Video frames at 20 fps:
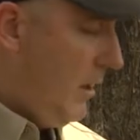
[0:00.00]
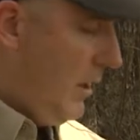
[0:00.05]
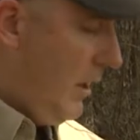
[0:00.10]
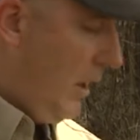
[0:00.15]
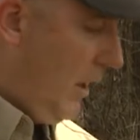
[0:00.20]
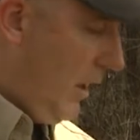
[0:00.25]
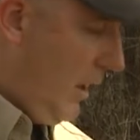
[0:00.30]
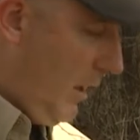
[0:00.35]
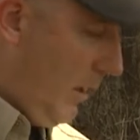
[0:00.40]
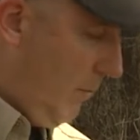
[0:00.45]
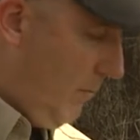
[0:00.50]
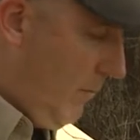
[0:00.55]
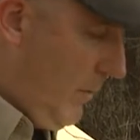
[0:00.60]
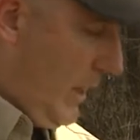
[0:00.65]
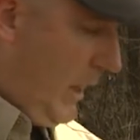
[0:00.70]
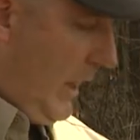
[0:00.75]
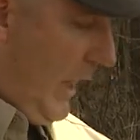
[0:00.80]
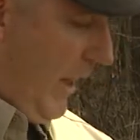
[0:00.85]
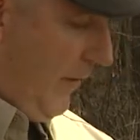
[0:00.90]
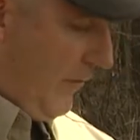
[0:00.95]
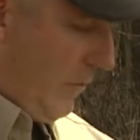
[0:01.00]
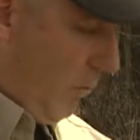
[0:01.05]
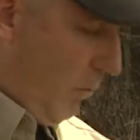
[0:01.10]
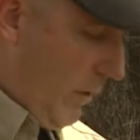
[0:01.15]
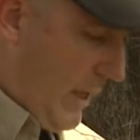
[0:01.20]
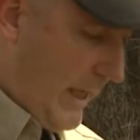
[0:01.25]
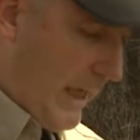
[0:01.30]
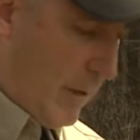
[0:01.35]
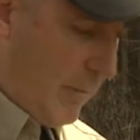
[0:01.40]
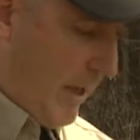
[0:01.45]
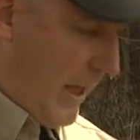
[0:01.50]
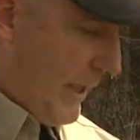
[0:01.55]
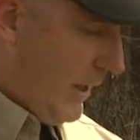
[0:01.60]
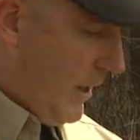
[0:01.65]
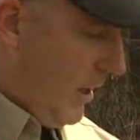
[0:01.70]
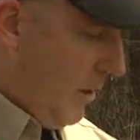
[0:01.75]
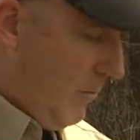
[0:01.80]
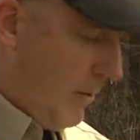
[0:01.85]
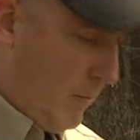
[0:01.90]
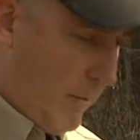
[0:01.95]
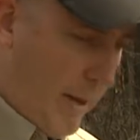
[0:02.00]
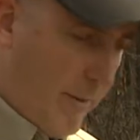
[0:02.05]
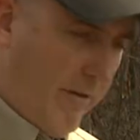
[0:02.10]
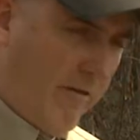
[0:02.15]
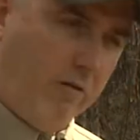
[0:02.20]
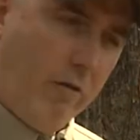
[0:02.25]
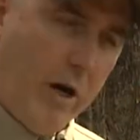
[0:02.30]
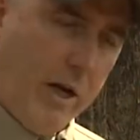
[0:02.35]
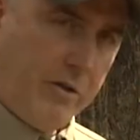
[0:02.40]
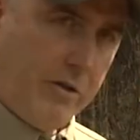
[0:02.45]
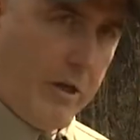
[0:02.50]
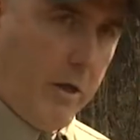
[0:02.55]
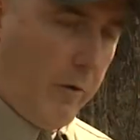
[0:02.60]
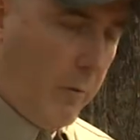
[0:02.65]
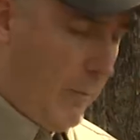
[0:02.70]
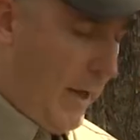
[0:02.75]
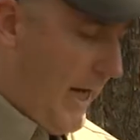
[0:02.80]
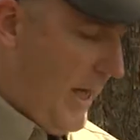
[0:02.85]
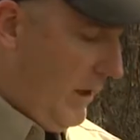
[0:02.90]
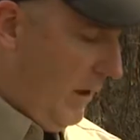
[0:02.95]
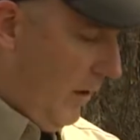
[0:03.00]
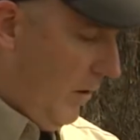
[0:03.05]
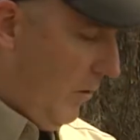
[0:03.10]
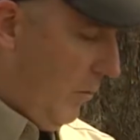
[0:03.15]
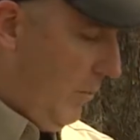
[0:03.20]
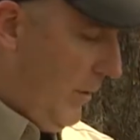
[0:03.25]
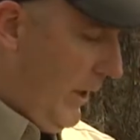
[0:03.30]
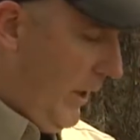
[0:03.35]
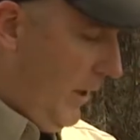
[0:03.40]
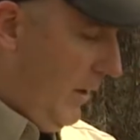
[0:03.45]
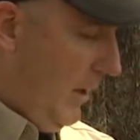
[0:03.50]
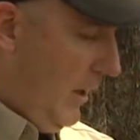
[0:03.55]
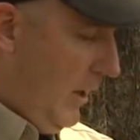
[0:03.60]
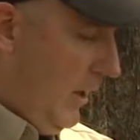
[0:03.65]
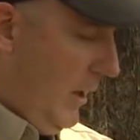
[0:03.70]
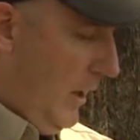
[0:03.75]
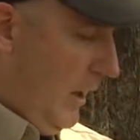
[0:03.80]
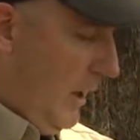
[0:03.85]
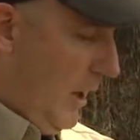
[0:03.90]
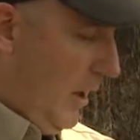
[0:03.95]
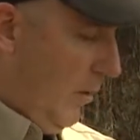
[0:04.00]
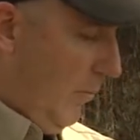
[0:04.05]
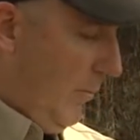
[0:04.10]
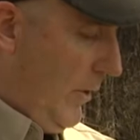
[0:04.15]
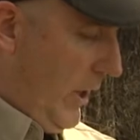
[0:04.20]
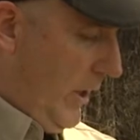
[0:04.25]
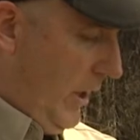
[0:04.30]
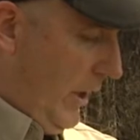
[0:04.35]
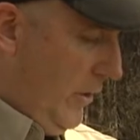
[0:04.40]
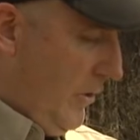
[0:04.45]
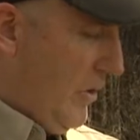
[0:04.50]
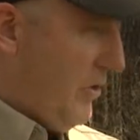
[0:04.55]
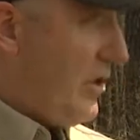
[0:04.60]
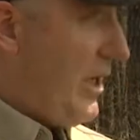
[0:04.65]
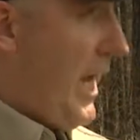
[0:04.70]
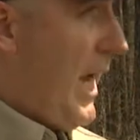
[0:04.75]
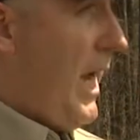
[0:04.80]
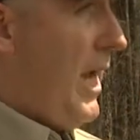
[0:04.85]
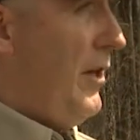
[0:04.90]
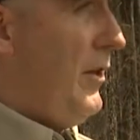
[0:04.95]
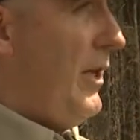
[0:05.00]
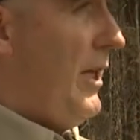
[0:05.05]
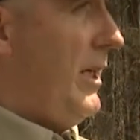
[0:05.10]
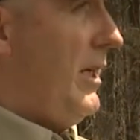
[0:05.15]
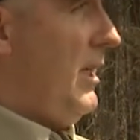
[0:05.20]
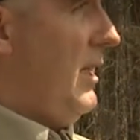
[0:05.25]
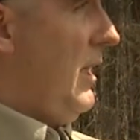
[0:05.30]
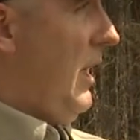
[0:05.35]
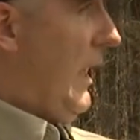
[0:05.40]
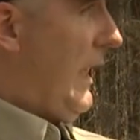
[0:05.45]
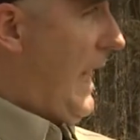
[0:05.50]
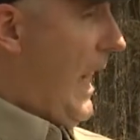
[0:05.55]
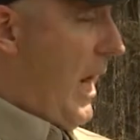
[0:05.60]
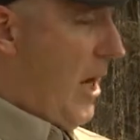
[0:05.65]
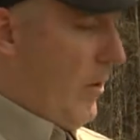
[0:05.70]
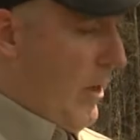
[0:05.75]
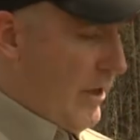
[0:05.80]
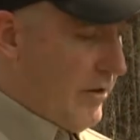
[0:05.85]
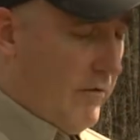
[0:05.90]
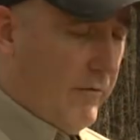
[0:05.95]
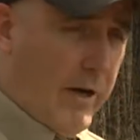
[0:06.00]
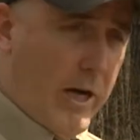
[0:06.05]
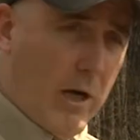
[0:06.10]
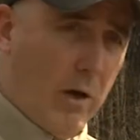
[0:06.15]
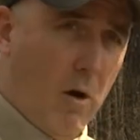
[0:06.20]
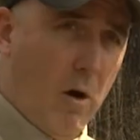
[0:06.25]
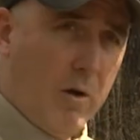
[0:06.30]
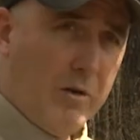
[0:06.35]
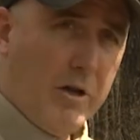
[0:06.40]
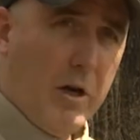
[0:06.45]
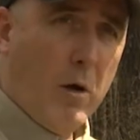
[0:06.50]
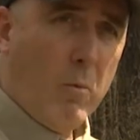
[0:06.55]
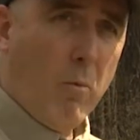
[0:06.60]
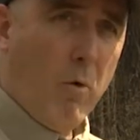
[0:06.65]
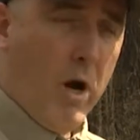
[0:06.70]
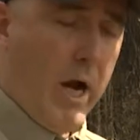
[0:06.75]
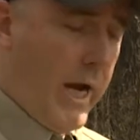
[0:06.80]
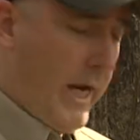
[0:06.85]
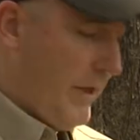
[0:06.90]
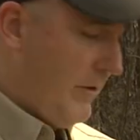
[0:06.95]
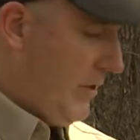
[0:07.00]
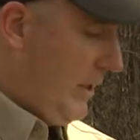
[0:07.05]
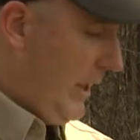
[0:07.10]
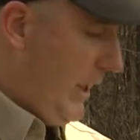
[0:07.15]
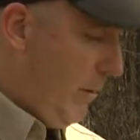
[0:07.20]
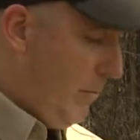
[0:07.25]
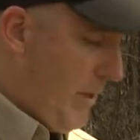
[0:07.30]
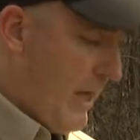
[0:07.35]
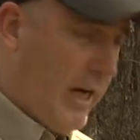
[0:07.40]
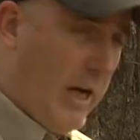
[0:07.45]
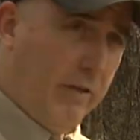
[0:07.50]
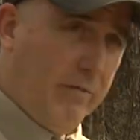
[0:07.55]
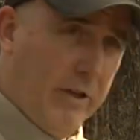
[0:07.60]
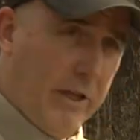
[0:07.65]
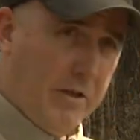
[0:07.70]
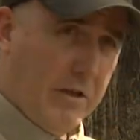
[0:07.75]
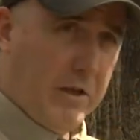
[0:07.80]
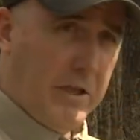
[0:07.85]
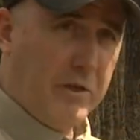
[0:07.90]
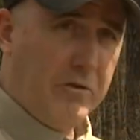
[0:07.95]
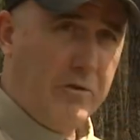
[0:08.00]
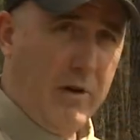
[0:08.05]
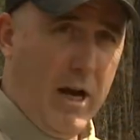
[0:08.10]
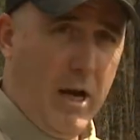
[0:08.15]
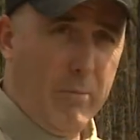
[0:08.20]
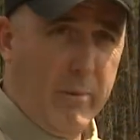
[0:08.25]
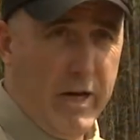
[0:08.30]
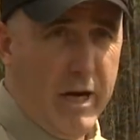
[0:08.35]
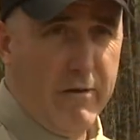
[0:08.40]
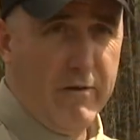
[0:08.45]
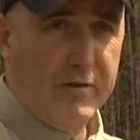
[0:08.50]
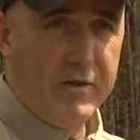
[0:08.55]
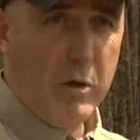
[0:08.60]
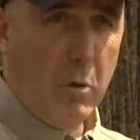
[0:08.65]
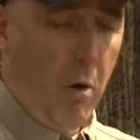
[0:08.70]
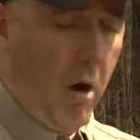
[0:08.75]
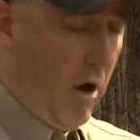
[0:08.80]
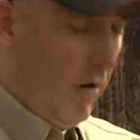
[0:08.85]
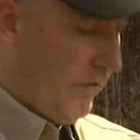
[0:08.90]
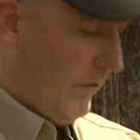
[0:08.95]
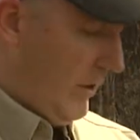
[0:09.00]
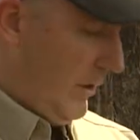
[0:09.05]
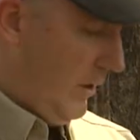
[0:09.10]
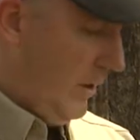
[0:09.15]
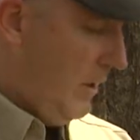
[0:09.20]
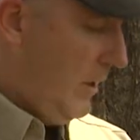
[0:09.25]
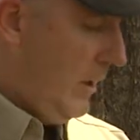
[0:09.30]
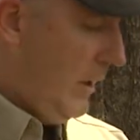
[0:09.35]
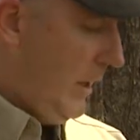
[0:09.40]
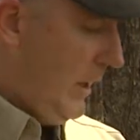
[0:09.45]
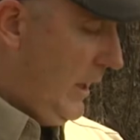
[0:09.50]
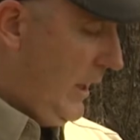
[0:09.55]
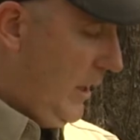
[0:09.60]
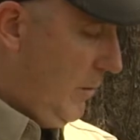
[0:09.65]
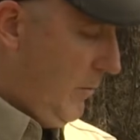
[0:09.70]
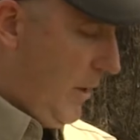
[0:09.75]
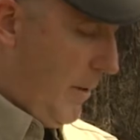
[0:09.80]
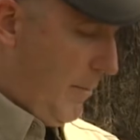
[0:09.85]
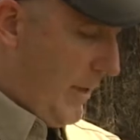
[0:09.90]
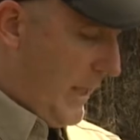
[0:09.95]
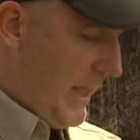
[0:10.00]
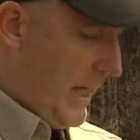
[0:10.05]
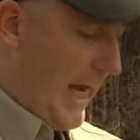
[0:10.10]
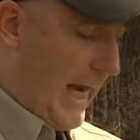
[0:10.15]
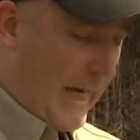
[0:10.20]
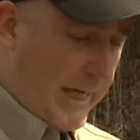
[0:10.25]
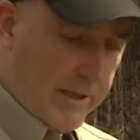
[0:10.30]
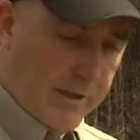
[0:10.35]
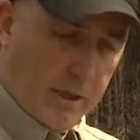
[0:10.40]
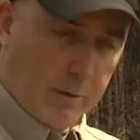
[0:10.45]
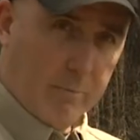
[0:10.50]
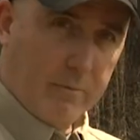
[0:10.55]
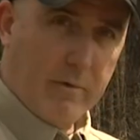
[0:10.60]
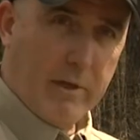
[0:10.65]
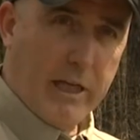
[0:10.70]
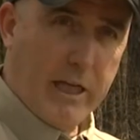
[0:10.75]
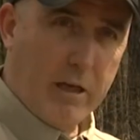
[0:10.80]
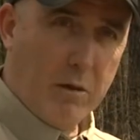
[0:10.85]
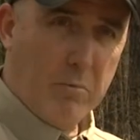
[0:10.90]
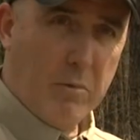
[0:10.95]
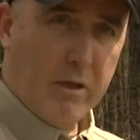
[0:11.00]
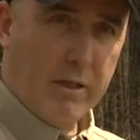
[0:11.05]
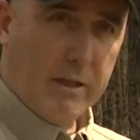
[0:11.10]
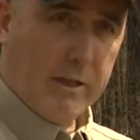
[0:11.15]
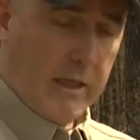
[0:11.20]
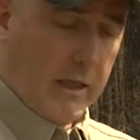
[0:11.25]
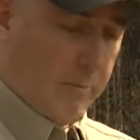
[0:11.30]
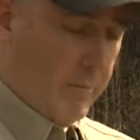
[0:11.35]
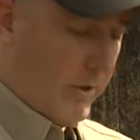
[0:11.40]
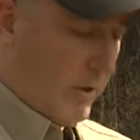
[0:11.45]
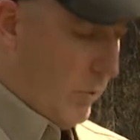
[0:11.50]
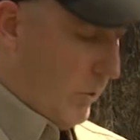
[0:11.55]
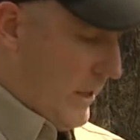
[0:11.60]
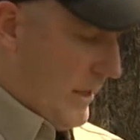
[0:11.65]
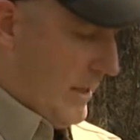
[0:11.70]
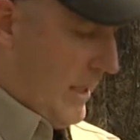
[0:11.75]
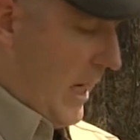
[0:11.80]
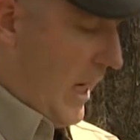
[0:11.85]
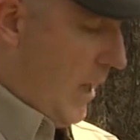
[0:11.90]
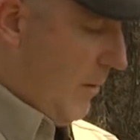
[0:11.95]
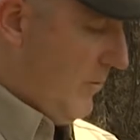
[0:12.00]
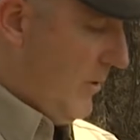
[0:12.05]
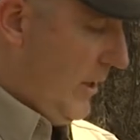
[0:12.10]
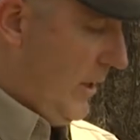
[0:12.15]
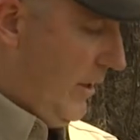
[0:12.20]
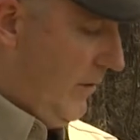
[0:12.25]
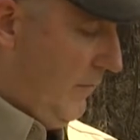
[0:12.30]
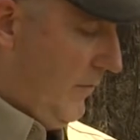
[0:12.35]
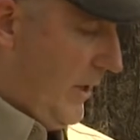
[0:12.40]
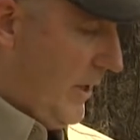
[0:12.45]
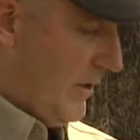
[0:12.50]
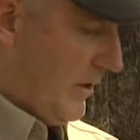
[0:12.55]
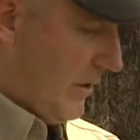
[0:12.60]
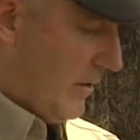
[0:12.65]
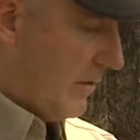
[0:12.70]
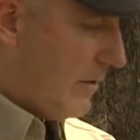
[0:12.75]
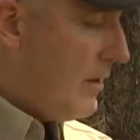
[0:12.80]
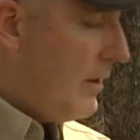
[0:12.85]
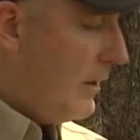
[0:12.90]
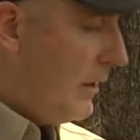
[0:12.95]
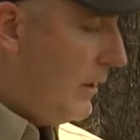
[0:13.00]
Um, after a week, I might come and maybe freshen up the bait a little bit. Um, but understand that a coyote has a very large home range. It may not visit this trap bed every so often. It may be days in, in, month, in between times that it visits.